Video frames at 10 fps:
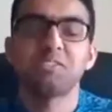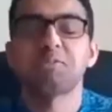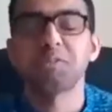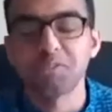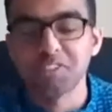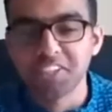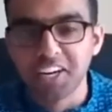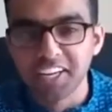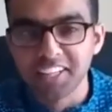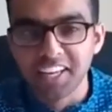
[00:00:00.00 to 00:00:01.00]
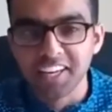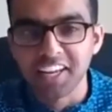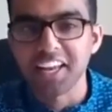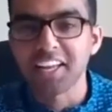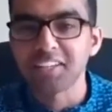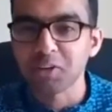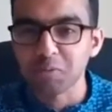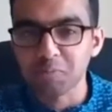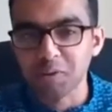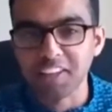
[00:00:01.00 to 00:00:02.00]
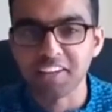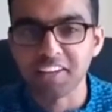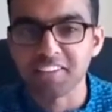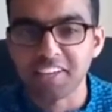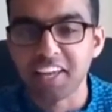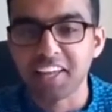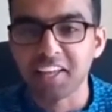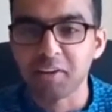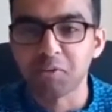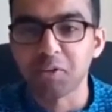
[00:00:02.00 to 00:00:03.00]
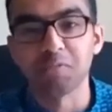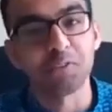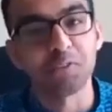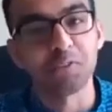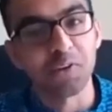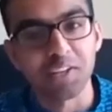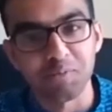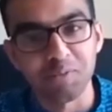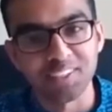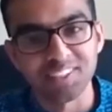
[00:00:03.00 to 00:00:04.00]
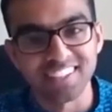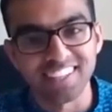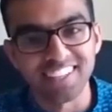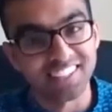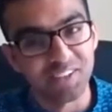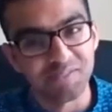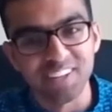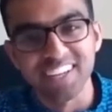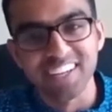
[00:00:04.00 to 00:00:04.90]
you so much for sharing that. And let's hope by the end of the day that we don't feel as hopeless. Let's hope.